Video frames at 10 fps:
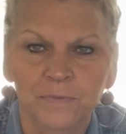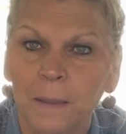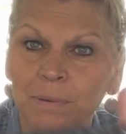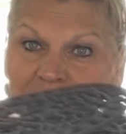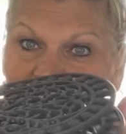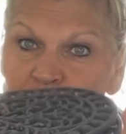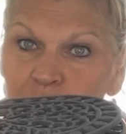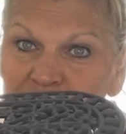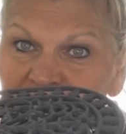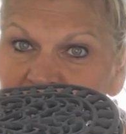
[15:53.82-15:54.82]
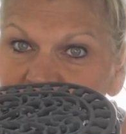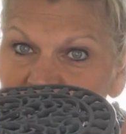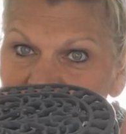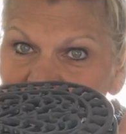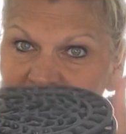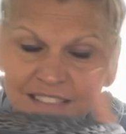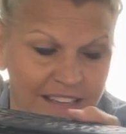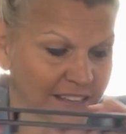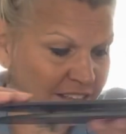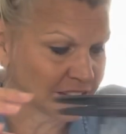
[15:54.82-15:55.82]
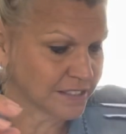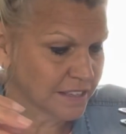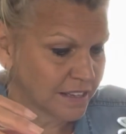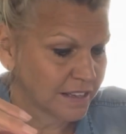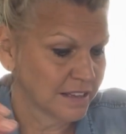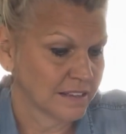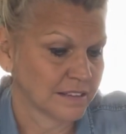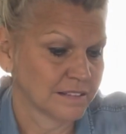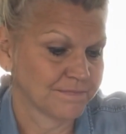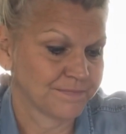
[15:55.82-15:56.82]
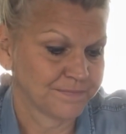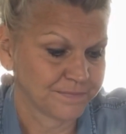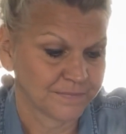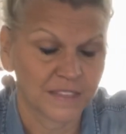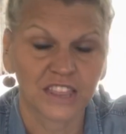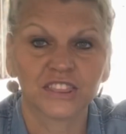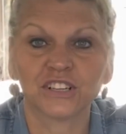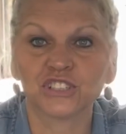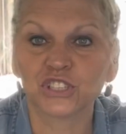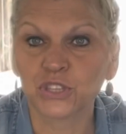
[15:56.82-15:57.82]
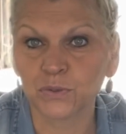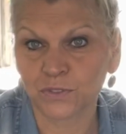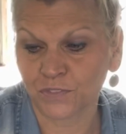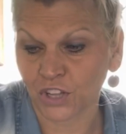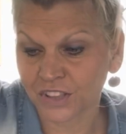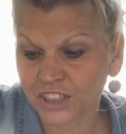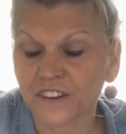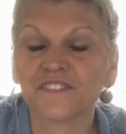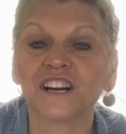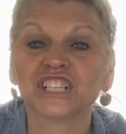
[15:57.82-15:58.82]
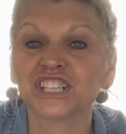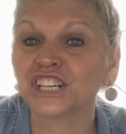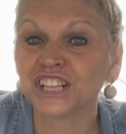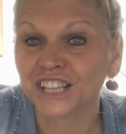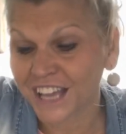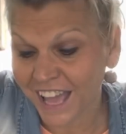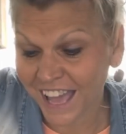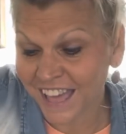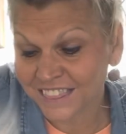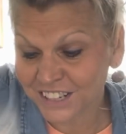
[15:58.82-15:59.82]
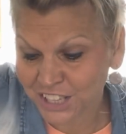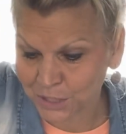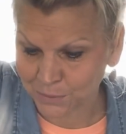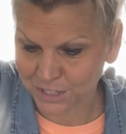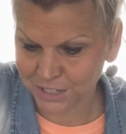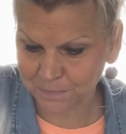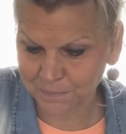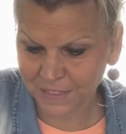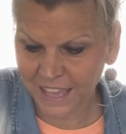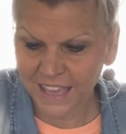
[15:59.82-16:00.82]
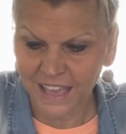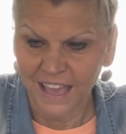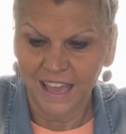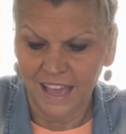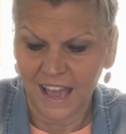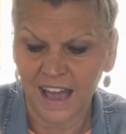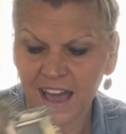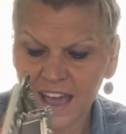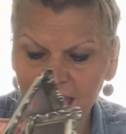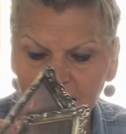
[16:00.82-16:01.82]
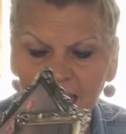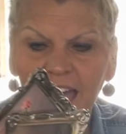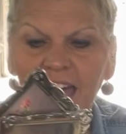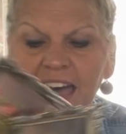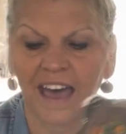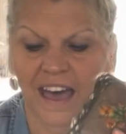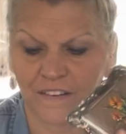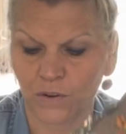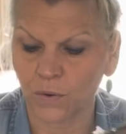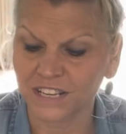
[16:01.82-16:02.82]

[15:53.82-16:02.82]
but these will sell as is. They're just useful. They're functional and they're cute. I